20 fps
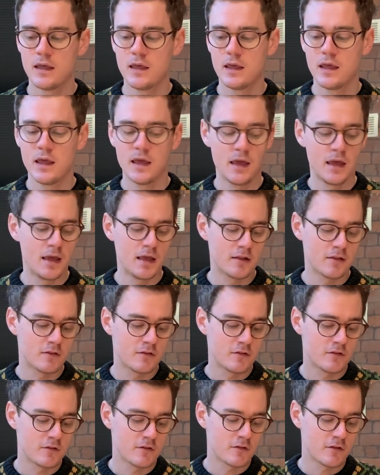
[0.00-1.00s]

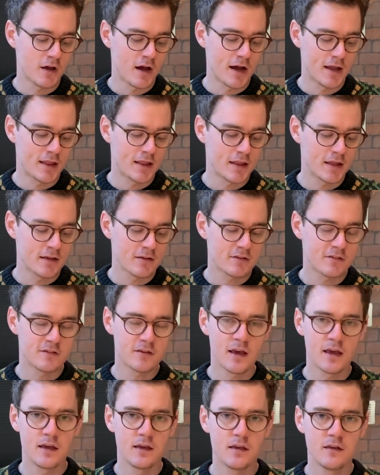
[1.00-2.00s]
It, I think,
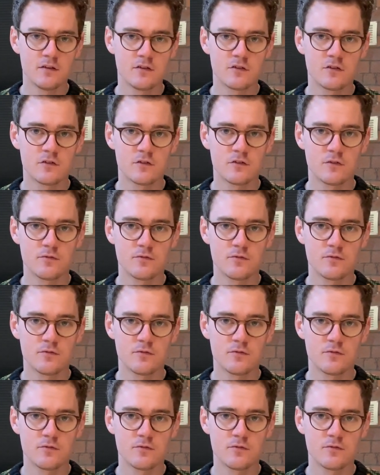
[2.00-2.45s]
says